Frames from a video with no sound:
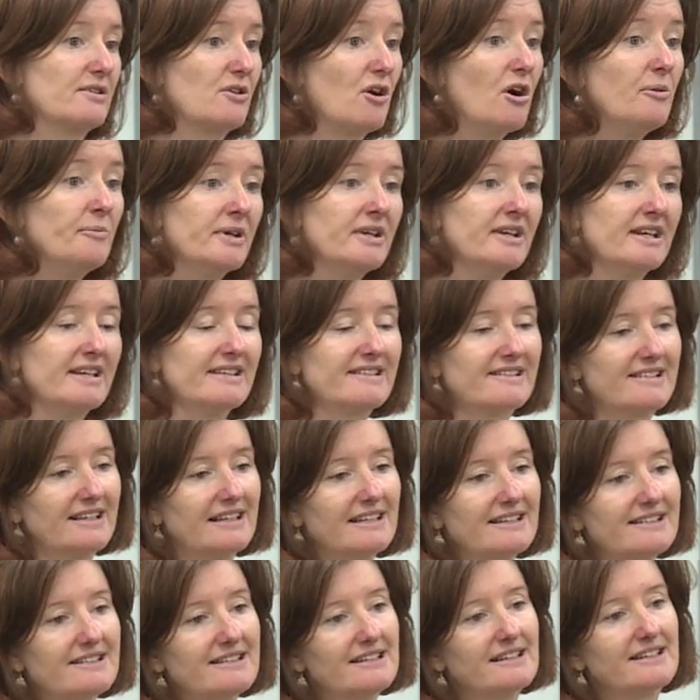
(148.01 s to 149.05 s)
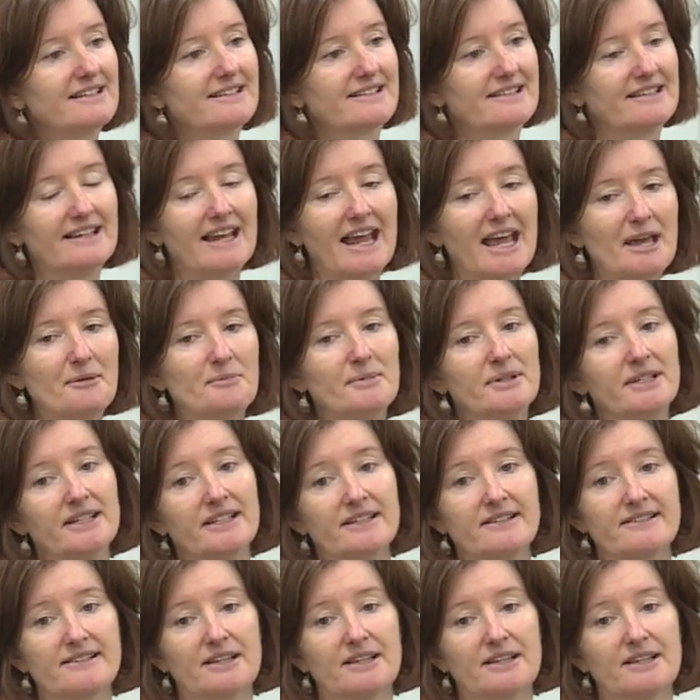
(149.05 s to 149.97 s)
common as salicylates and amines.